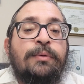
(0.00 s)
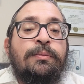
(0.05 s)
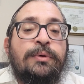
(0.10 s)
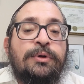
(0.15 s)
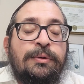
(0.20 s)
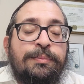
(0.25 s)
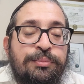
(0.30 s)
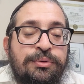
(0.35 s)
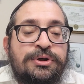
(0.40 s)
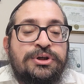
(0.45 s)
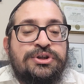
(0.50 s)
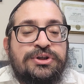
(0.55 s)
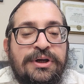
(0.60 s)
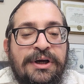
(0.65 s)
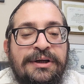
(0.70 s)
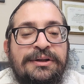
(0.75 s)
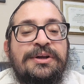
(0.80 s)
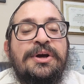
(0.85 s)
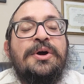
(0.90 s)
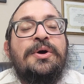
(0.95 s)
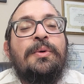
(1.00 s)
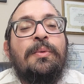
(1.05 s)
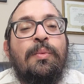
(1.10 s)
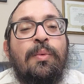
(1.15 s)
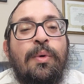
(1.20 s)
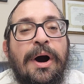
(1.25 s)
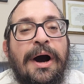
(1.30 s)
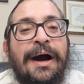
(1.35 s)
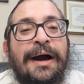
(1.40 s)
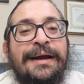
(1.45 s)
will appreciate
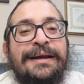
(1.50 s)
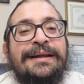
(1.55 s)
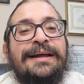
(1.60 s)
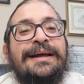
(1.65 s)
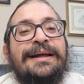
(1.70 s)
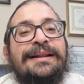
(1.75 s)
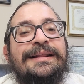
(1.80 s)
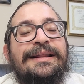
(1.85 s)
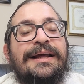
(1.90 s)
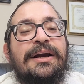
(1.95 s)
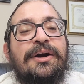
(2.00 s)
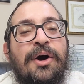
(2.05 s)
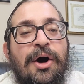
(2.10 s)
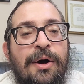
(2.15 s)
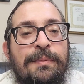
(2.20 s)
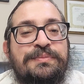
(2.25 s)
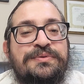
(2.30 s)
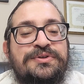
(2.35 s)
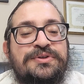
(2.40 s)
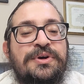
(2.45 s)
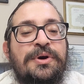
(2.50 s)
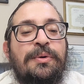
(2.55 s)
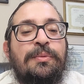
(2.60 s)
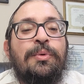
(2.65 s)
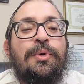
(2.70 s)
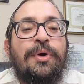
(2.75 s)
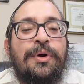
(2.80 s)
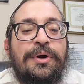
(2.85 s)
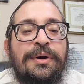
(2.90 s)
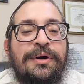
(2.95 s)
why the cups
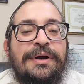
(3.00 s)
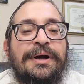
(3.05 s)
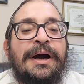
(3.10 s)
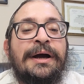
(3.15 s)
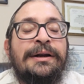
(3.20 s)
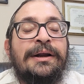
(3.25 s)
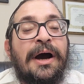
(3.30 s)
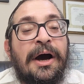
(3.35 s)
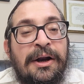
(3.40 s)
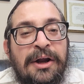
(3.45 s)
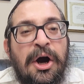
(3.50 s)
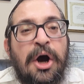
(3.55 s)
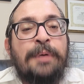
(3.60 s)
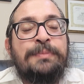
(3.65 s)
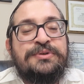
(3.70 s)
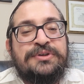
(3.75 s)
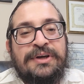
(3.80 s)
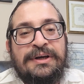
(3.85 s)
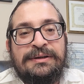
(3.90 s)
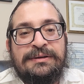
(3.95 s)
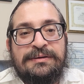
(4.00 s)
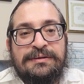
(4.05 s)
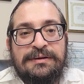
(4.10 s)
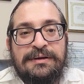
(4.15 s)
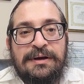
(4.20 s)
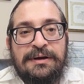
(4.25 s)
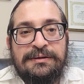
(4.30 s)
were on an upside